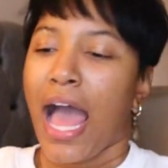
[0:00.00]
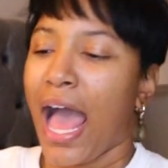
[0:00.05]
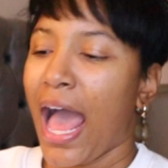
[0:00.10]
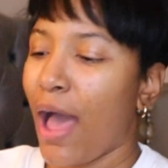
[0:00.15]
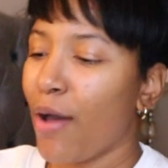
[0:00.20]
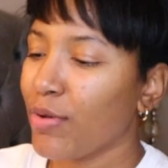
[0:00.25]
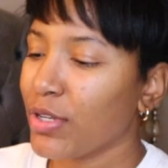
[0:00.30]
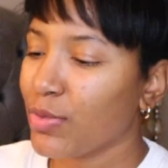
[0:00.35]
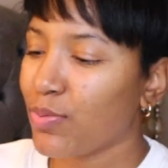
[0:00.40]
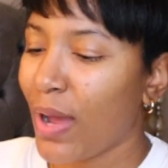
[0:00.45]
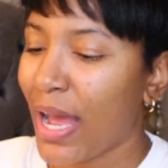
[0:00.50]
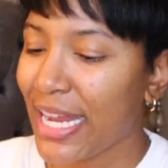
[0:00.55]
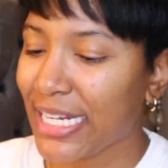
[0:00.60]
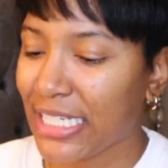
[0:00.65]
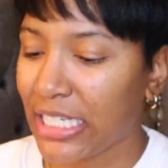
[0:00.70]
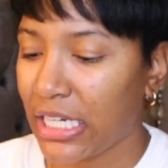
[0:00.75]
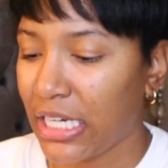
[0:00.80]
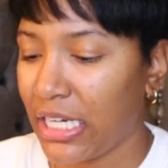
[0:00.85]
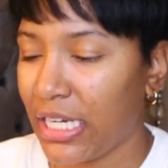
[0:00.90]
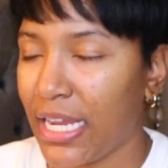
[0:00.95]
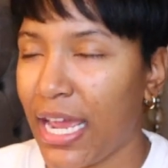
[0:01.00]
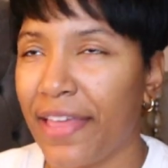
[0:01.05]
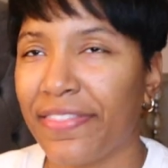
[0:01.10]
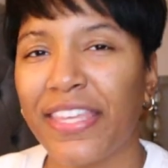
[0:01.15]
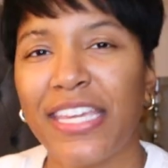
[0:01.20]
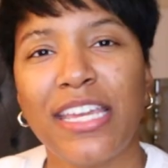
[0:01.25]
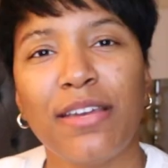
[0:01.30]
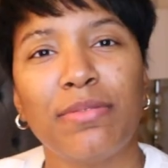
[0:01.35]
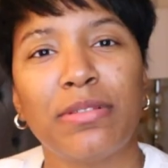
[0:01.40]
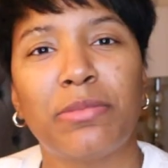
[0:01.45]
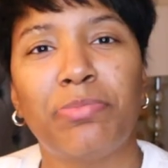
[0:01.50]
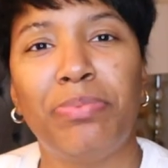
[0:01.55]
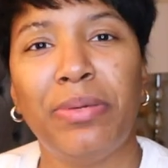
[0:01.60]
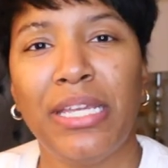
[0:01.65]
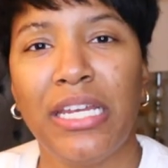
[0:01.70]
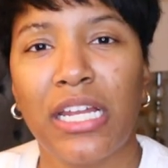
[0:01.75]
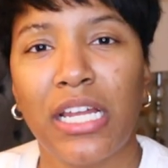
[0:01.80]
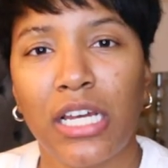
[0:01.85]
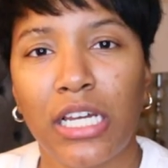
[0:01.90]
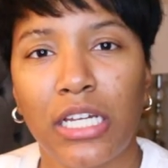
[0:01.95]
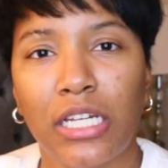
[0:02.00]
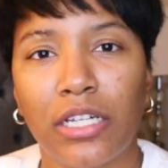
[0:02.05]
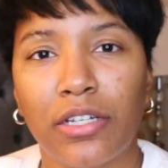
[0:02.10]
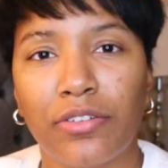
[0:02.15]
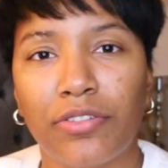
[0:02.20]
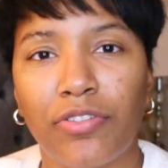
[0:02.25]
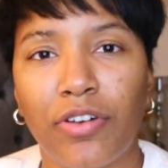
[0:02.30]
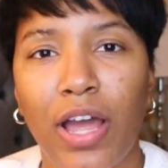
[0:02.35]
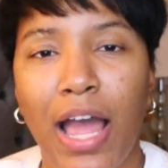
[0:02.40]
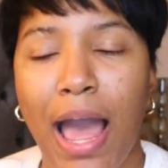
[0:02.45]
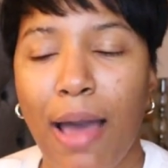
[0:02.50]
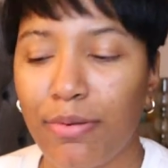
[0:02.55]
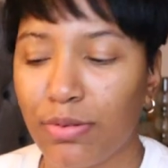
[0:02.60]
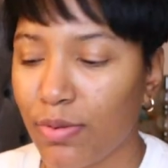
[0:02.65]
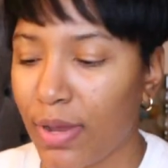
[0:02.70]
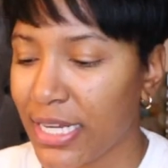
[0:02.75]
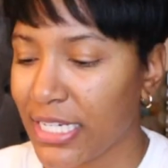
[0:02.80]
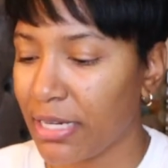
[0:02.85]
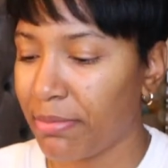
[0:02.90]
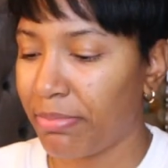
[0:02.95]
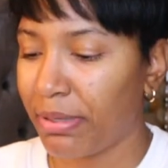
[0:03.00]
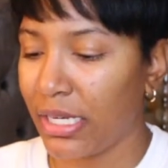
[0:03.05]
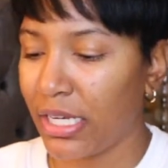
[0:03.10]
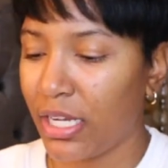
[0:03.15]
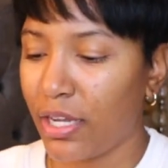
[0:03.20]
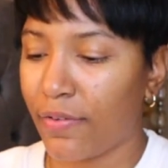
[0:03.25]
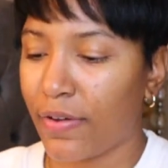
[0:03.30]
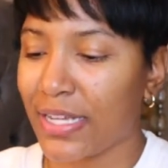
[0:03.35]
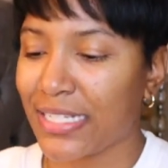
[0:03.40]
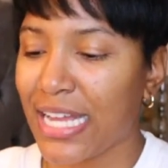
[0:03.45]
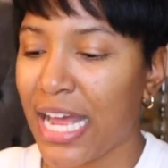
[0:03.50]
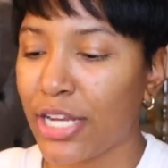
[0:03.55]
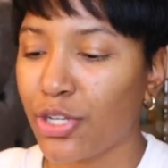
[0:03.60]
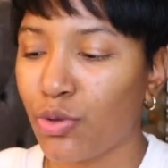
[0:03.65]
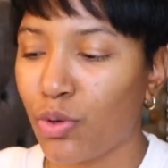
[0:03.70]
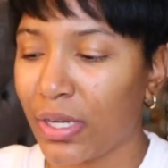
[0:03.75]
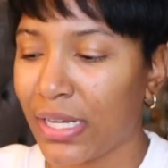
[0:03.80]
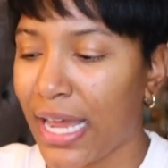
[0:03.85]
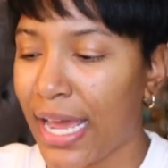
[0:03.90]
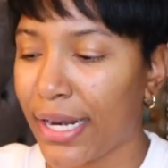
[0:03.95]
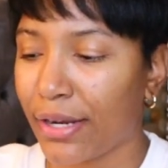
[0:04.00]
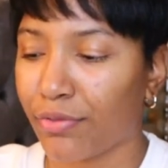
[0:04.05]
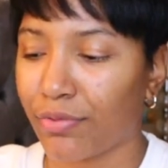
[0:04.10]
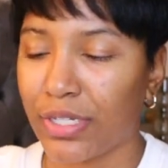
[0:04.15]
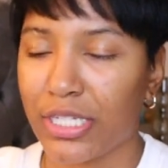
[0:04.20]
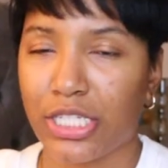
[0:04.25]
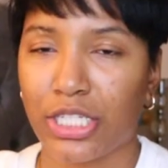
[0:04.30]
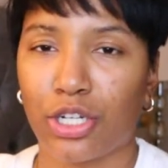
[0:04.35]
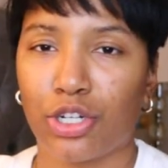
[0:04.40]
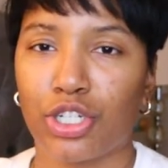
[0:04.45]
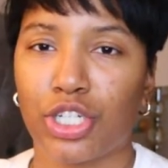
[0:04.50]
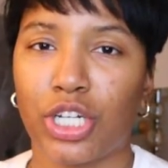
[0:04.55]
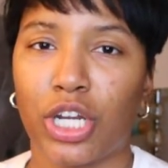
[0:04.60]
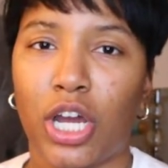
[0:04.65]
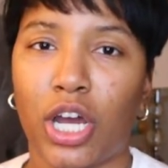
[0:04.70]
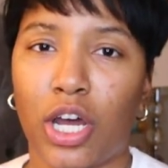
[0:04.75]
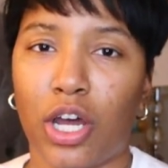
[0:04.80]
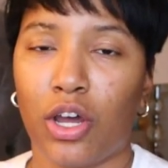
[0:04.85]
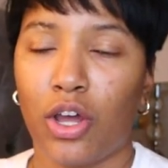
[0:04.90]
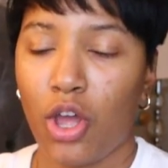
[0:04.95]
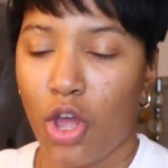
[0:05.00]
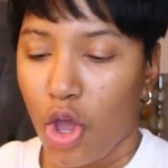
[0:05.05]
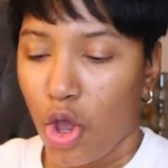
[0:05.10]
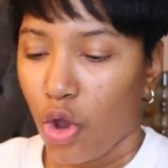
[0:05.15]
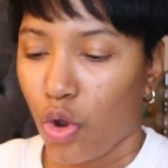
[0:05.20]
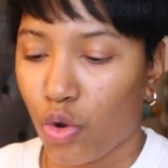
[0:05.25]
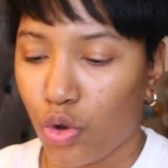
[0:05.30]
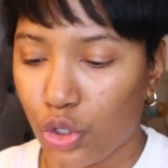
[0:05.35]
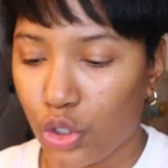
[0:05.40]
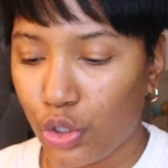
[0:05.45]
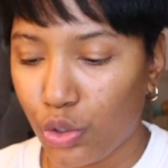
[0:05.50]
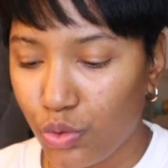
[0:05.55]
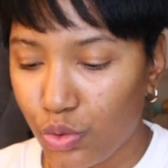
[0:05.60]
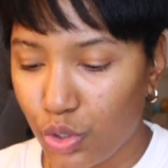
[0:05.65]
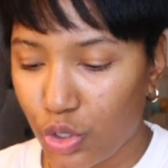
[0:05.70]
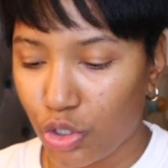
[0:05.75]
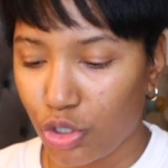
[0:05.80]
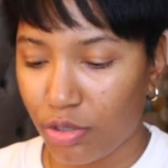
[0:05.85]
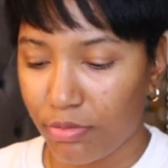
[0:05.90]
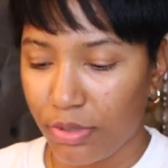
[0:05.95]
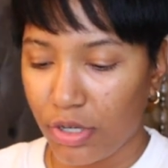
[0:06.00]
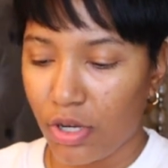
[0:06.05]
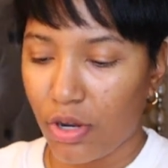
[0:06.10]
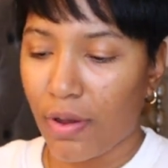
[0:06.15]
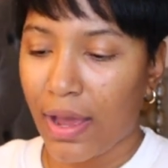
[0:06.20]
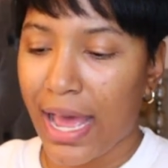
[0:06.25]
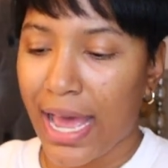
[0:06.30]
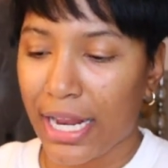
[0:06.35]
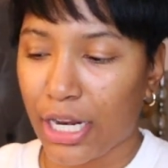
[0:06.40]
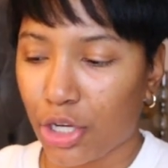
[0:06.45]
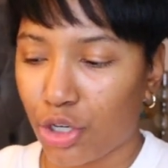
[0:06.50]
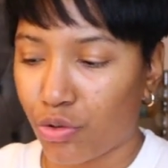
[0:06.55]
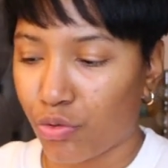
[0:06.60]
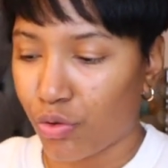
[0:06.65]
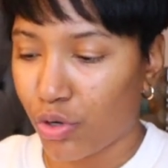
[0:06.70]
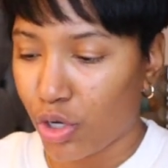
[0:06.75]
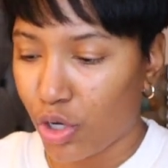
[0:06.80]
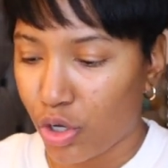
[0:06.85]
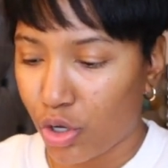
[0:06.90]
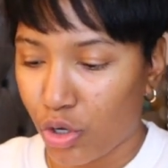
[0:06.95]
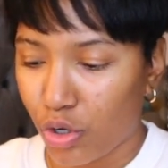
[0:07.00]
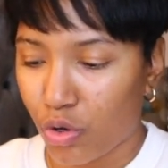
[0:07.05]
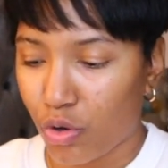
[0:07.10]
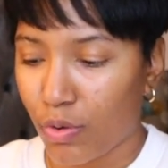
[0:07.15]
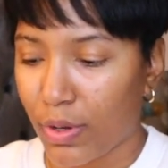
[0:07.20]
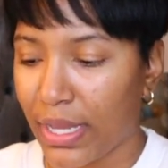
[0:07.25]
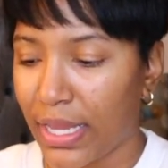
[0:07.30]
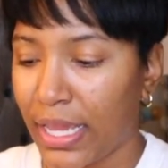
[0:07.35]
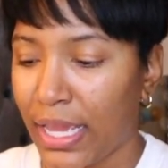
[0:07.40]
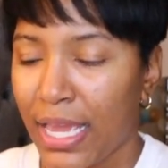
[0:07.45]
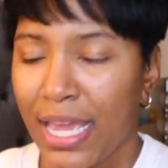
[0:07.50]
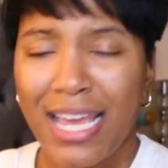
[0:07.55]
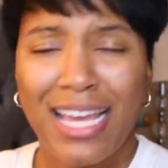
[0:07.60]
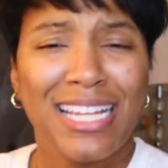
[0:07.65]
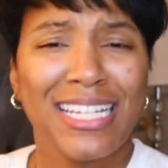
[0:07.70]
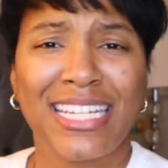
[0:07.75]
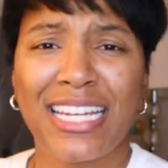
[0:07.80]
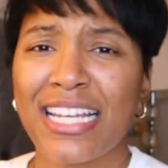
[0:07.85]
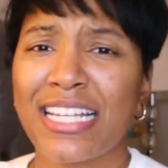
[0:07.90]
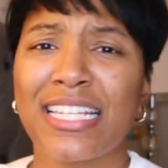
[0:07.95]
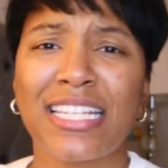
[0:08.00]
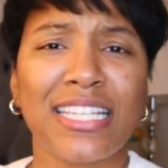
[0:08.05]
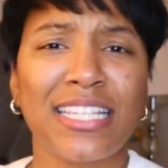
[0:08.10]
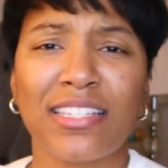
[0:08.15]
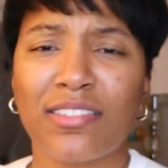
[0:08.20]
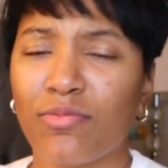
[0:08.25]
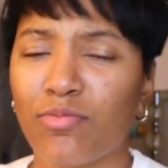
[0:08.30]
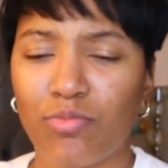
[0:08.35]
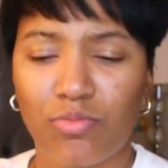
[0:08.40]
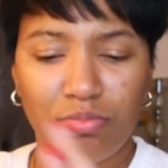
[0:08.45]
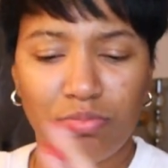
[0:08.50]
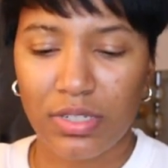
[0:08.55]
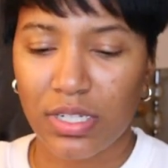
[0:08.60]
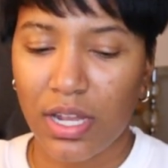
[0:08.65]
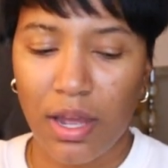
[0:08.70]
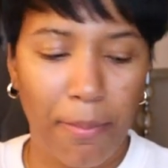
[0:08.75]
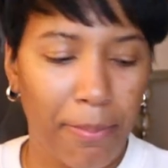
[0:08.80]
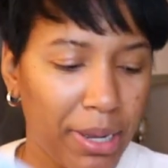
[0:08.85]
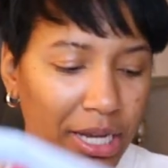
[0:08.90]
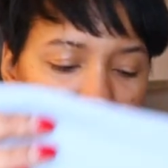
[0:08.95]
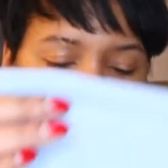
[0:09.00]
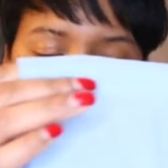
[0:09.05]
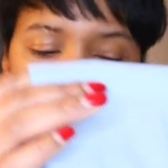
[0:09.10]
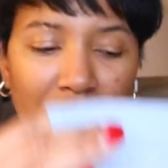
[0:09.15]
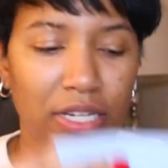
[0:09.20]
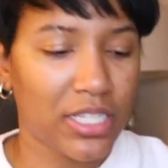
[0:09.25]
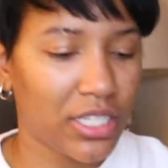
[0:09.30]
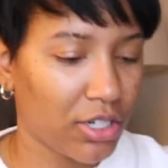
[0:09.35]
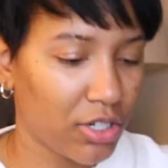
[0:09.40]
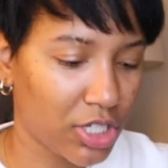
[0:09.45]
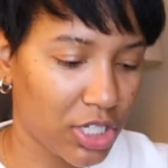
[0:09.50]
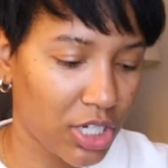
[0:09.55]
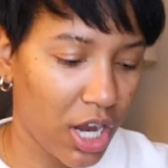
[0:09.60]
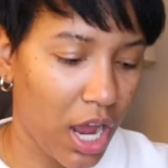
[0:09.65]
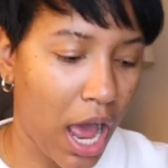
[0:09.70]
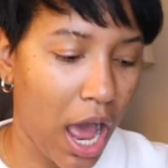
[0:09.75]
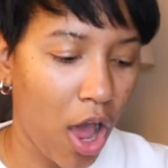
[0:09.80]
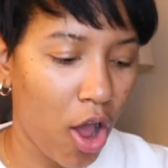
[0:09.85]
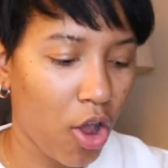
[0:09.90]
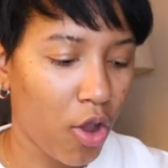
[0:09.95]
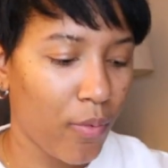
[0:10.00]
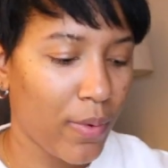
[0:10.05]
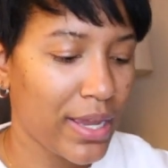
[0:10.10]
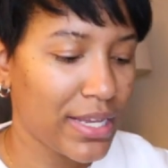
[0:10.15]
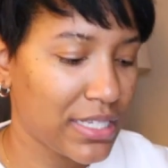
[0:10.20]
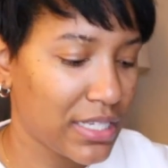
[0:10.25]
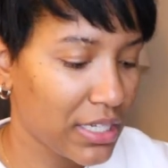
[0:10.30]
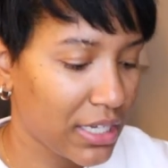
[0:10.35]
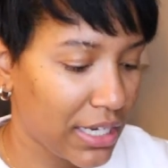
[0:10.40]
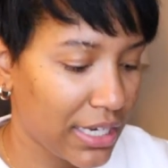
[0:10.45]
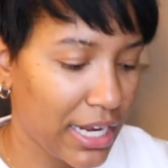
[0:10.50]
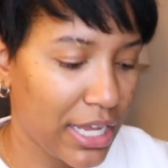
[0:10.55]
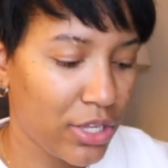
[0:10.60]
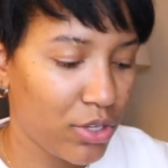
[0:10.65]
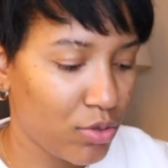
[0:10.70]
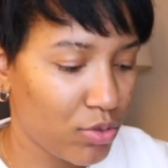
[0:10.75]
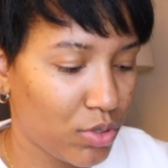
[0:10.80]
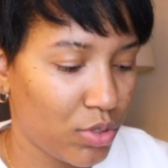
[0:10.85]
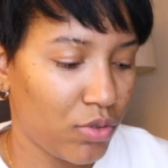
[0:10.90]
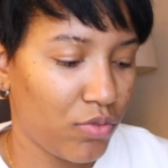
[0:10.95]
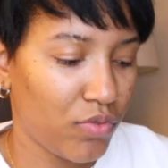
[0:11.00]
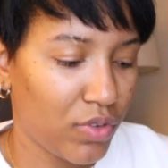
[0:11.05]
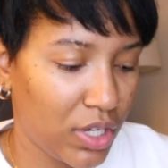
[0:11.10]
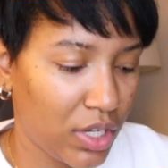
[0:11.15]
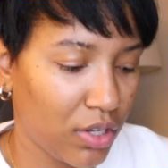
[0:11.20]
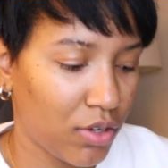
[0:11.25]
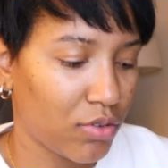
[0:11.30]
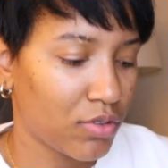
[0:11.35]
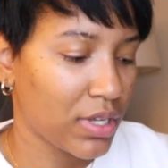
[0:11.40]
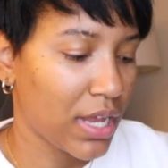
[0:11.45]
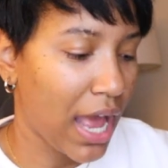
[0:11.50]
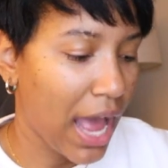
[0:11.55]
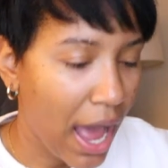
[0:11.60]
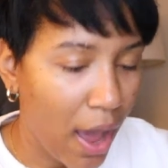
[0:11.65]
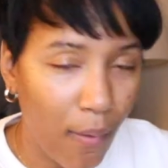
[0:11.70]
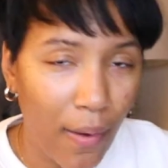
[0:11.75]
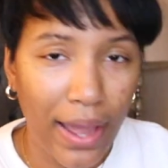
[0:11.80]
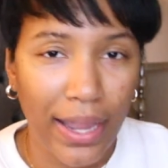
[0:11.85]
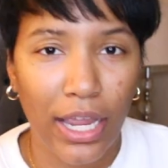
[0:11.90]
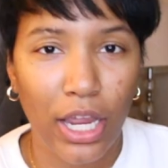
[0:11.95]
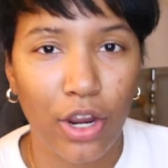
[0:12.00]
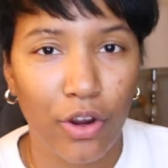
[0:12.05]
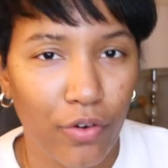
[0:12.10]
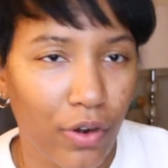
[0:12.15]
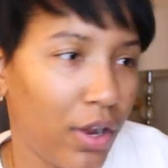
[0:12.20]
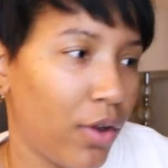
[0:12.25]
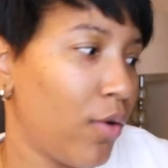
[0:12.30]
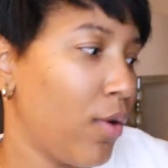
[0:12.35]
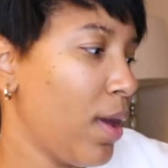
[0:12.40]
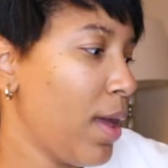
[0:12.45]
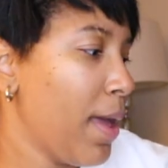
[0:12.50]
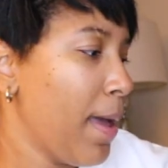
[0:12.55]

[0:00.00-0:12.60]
I was watching, I think it was B Love. I was watching B Love because I do a lot of research, y'all, on YouTube. You know how to grow and just a bunch of research, y'all. Always looking at YouTube videos and how I can grow.